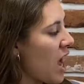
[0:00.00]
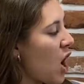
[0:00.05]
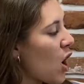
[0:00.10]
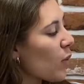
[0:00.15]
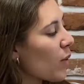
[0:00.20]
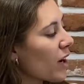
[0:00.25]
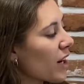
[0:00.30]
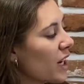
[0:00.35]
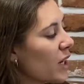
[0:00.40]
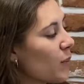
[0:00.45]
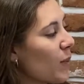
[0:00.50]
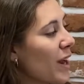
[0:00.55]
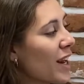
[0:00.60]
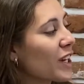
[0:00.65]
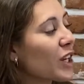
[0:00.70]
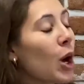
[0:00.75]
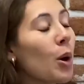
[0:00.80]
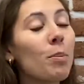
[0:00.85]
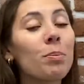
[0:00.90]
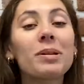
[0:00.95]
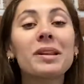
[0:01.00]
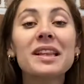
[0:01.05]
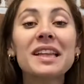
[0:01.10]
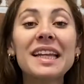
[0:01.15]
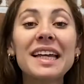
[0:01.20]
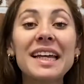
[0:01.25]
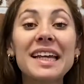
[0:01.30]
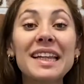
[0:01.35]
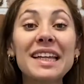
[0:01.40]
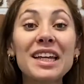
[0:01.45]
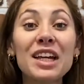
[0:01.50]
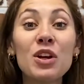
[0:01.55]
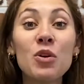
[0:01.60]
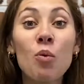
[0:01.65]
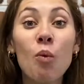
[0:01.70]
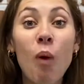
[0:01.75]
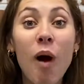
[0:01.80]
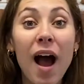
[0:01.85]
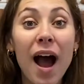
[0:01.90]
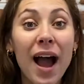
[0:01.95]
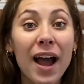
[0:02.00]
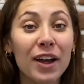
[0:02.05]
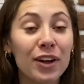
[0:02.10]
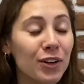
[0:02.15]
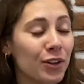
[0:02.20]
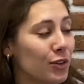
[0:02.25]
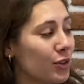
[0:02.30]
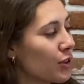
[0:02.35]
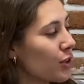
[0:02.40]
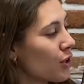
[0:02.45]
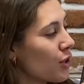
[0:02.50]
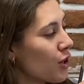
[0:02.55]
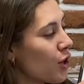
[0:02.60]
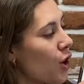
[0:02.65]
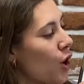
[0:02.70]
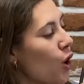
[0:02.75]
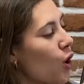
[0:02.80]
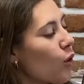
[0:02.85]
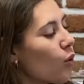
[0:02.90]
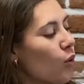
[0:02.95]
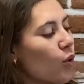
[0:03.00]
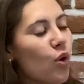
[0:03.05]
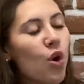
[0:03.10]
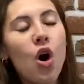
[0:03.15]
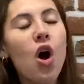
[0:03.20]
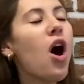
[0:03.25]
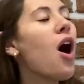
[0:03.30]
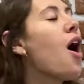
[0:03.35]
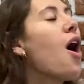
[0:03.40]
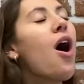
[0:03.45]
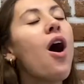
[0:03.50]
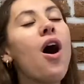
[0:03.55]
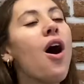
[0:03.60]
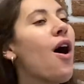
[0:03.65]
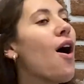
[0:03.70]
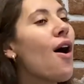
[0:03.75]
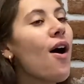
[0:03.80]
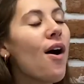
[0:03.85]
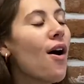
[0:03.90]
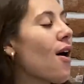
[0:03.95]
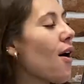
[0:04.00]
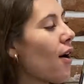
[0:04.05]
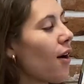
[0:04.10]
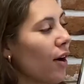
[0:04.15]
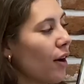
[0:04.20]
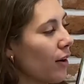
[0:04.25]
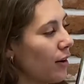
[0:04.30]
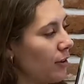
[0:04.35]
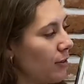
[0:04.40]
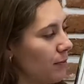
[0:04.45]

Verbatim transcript: Where he went completely wild. Roar!